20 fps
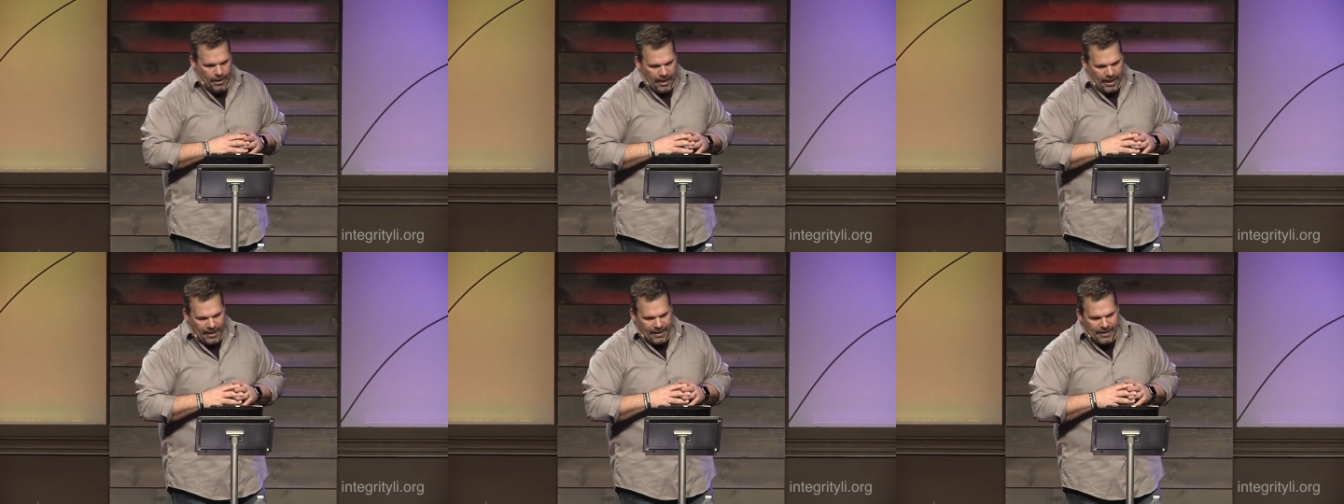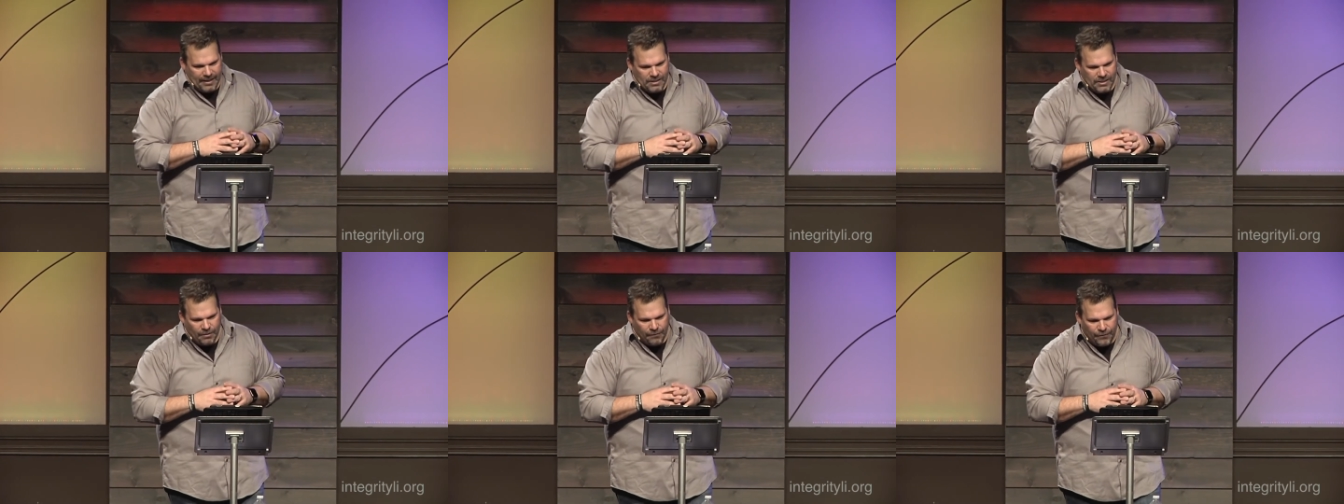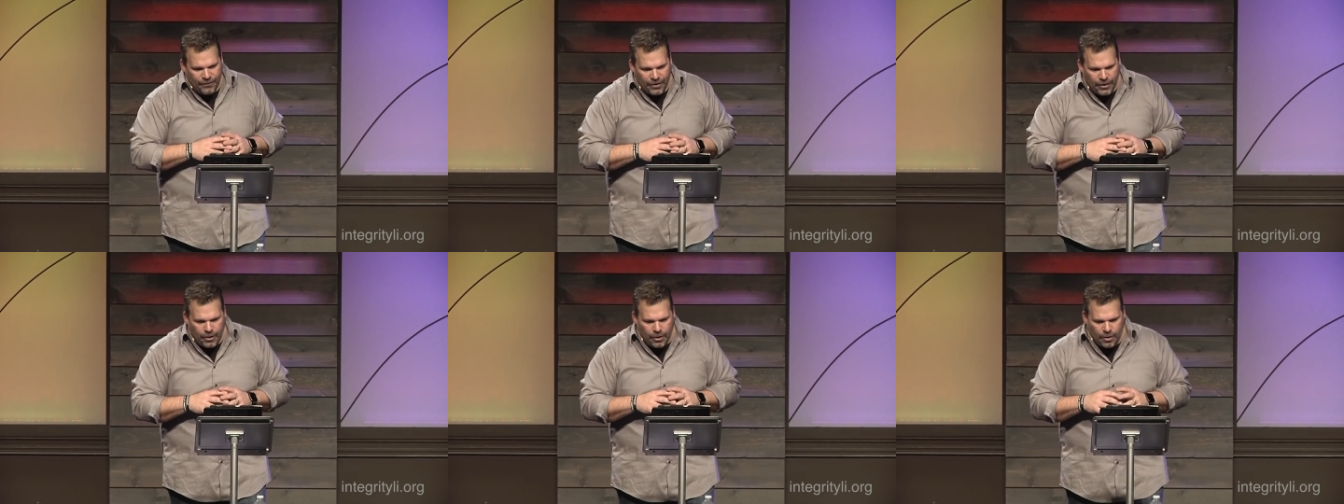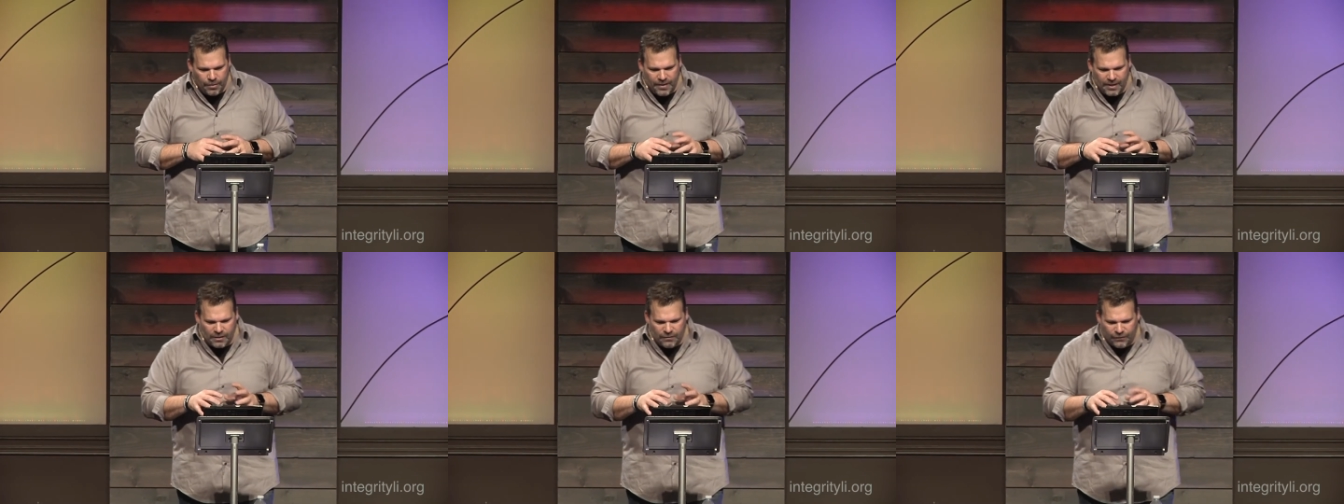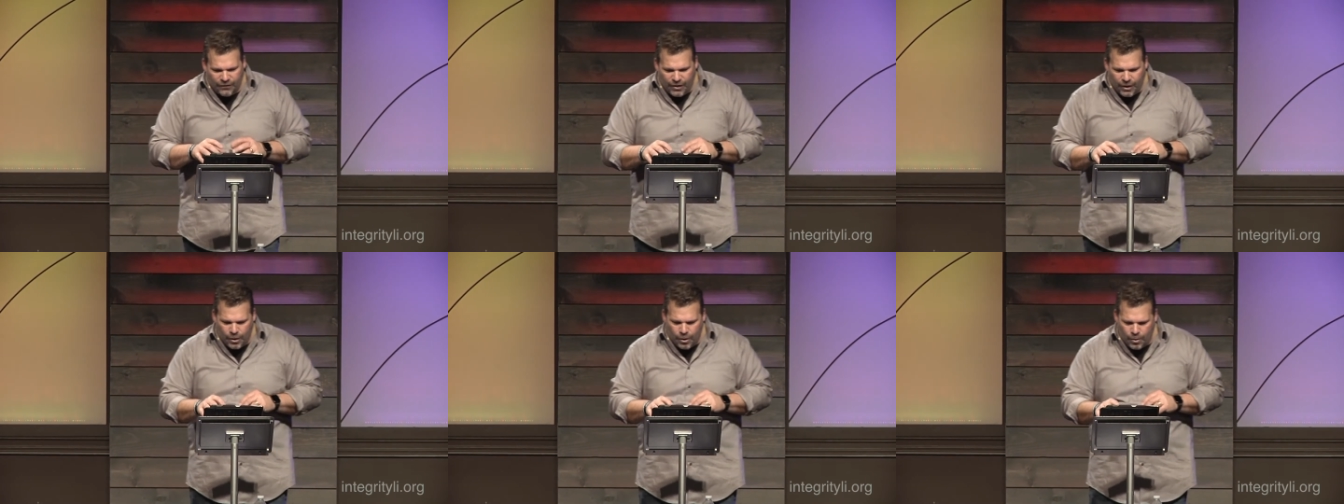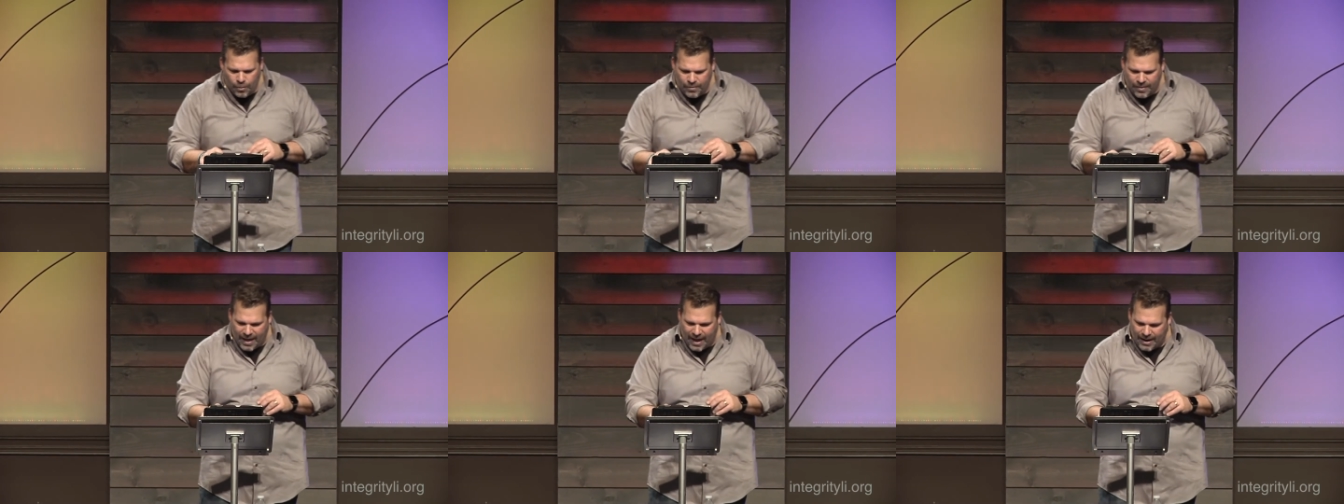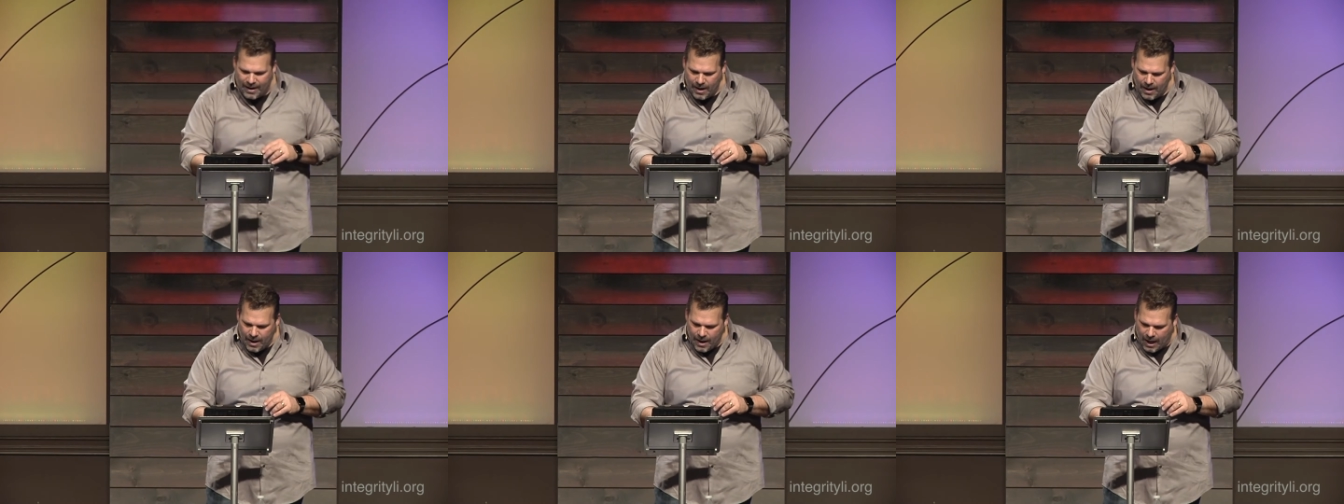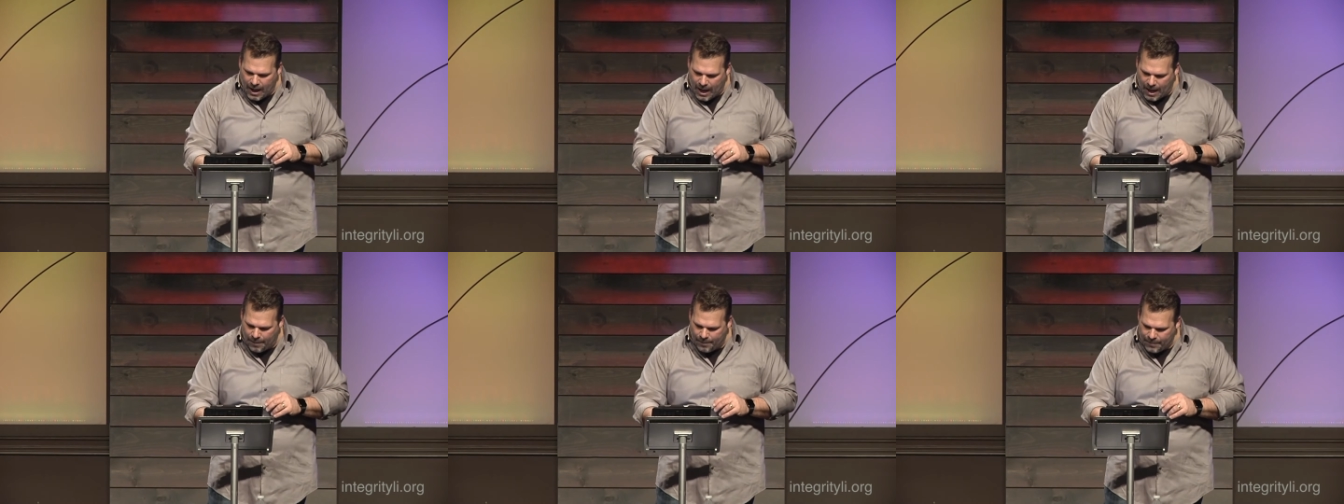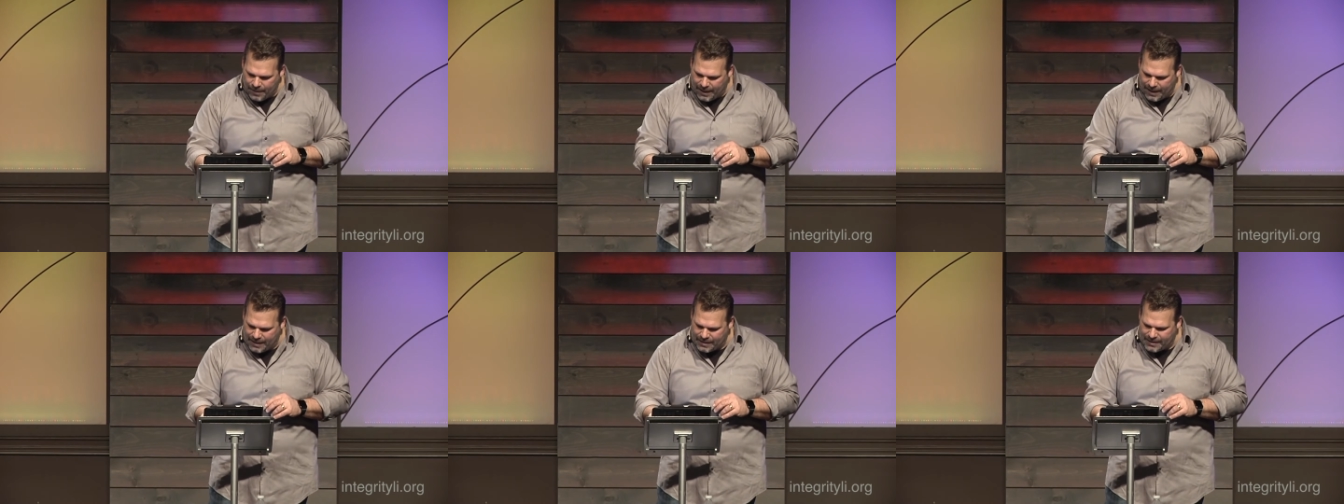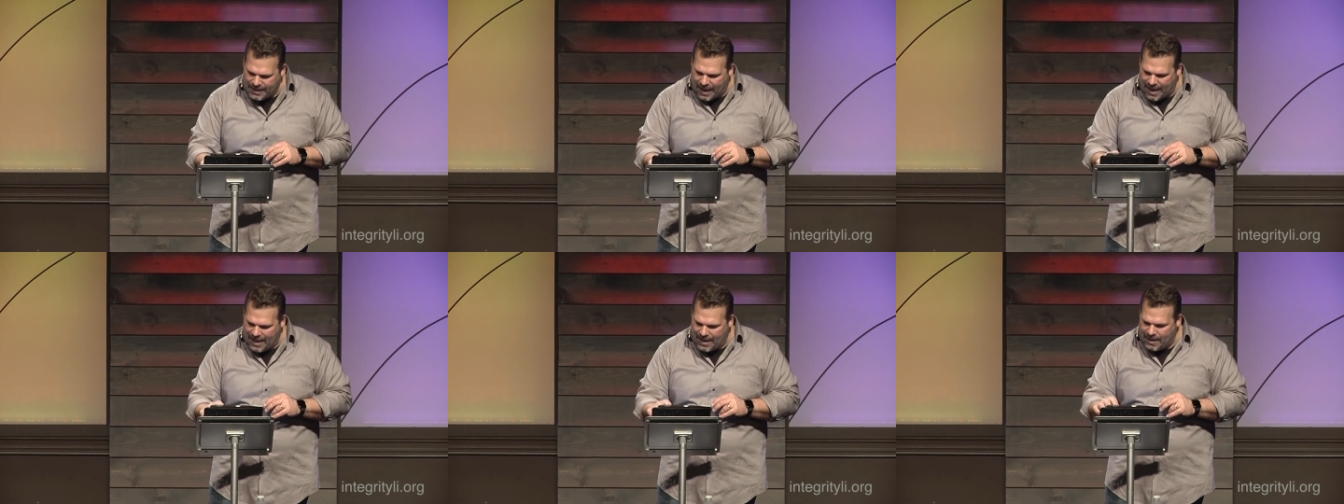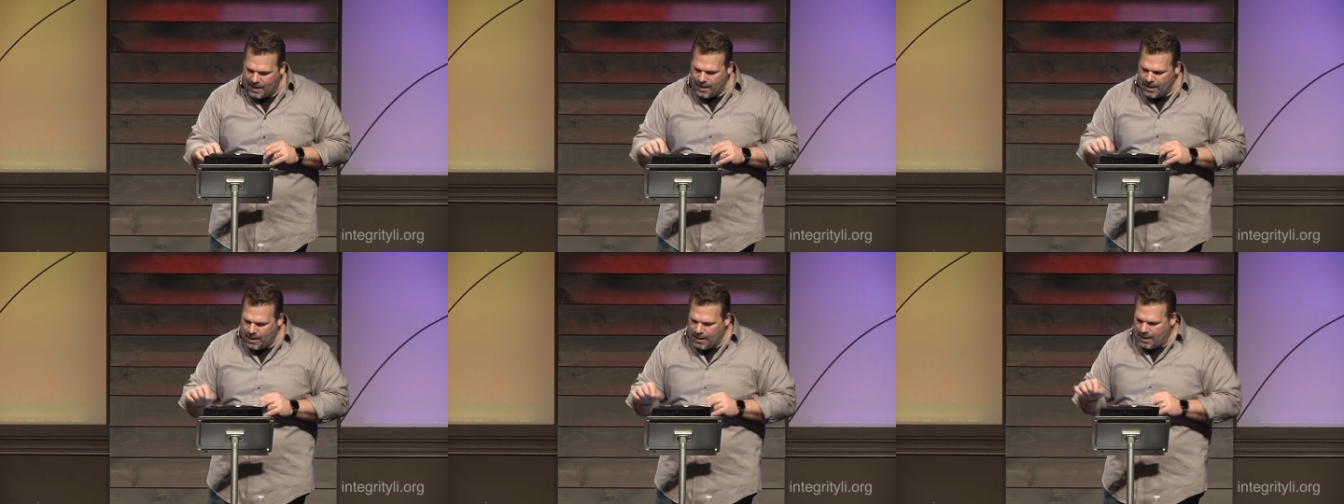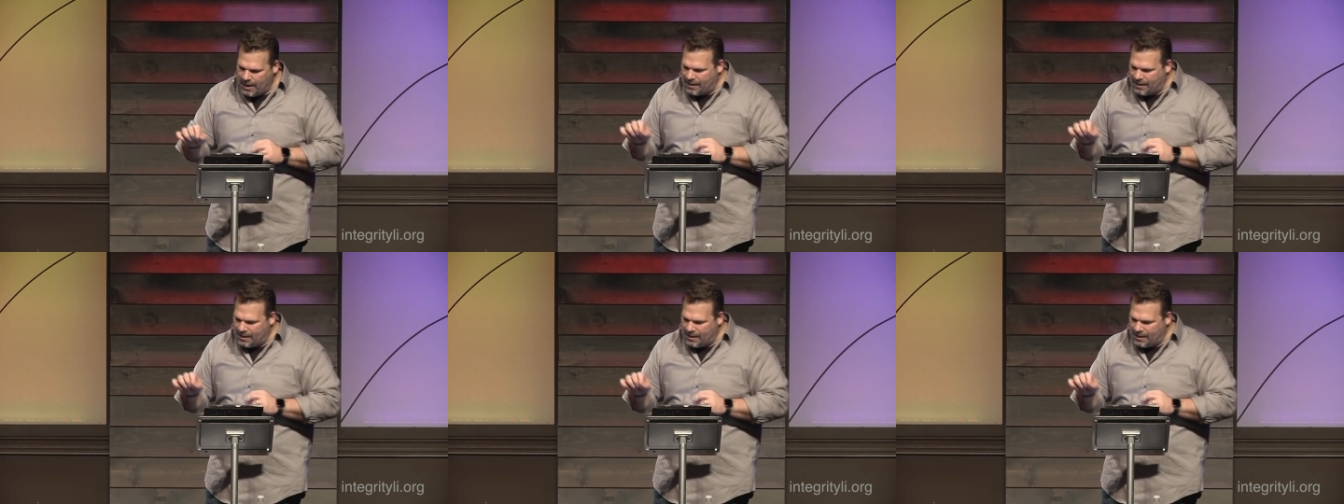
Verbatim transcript: It is the view, this view that um, is a,